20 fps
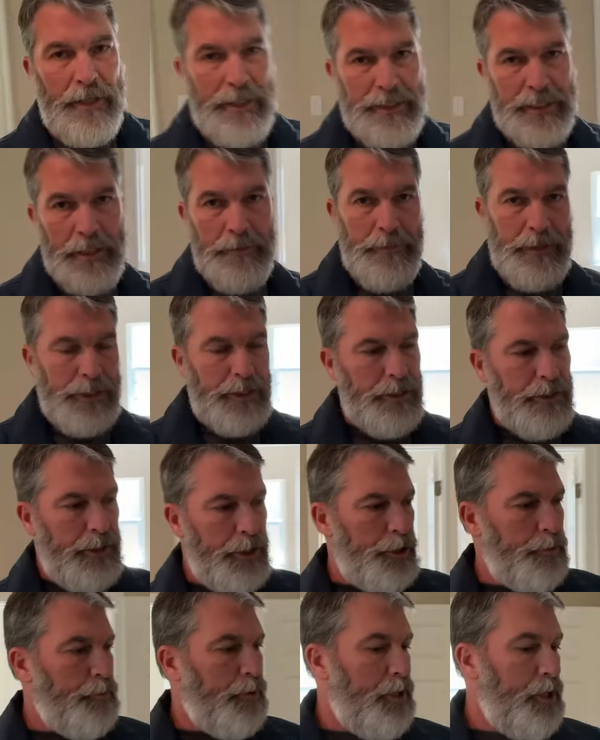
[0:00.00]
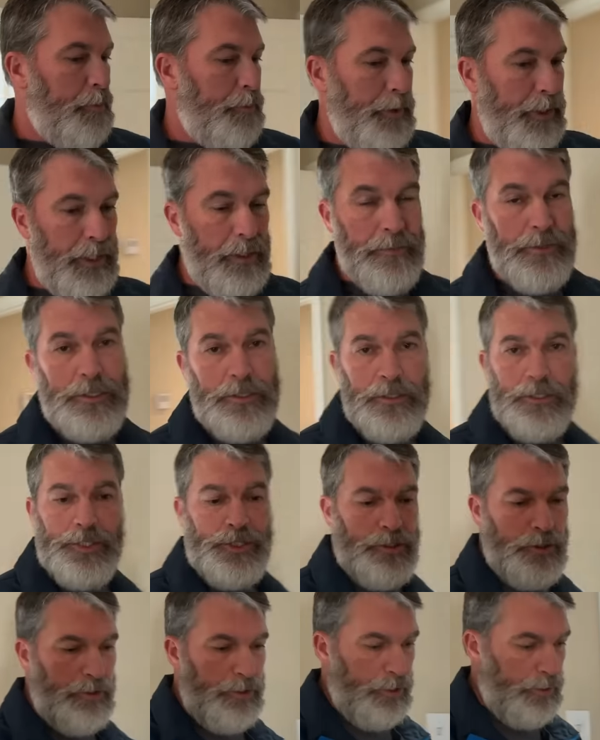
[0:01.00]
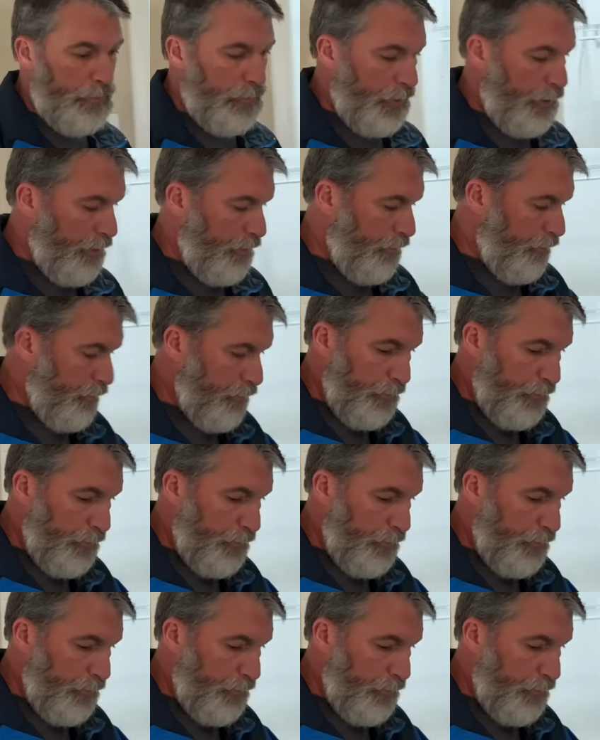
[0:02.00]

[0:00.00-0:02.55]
as I'd mentioned this property, I'm just going to show you around.